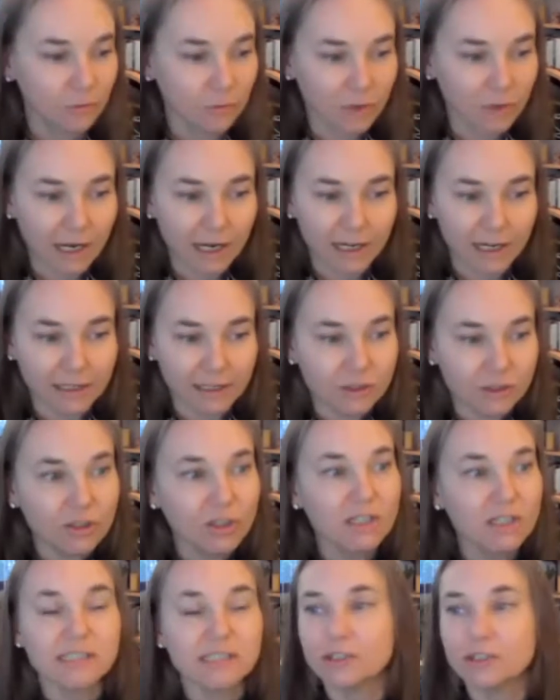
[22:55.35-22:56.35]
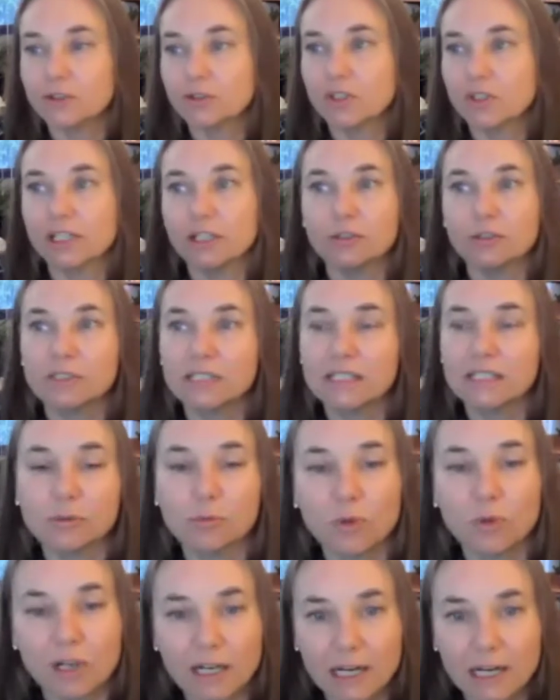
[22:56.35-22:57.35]
I trust you to use this
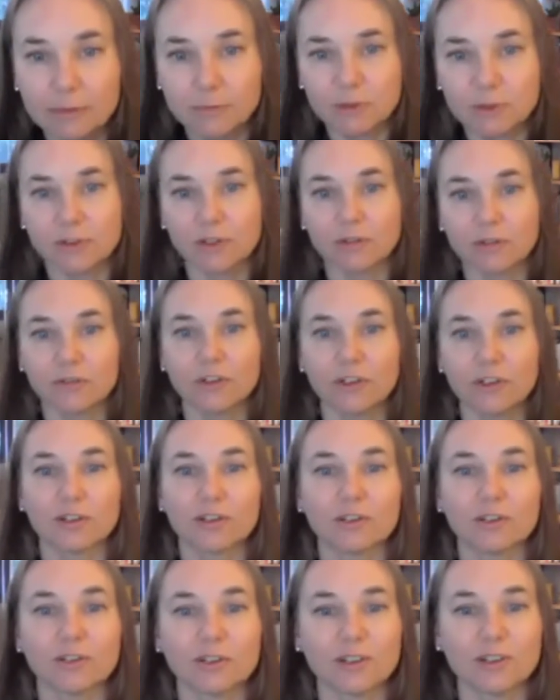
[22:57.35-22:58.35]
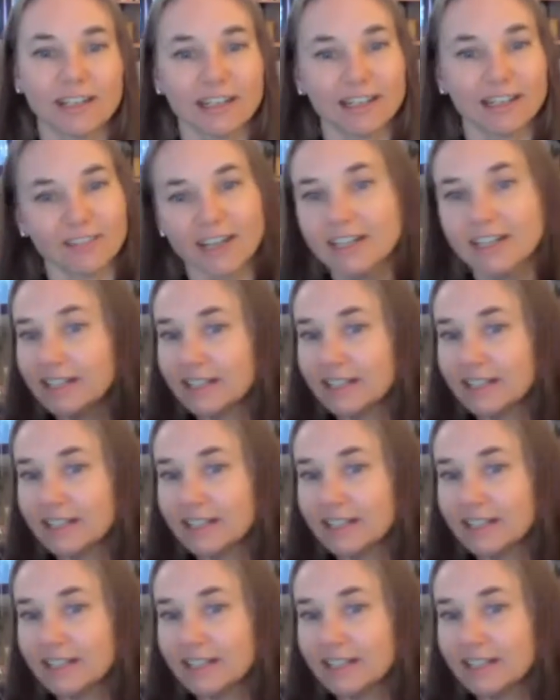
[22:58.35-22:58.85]
work I'm doing for your glory, right?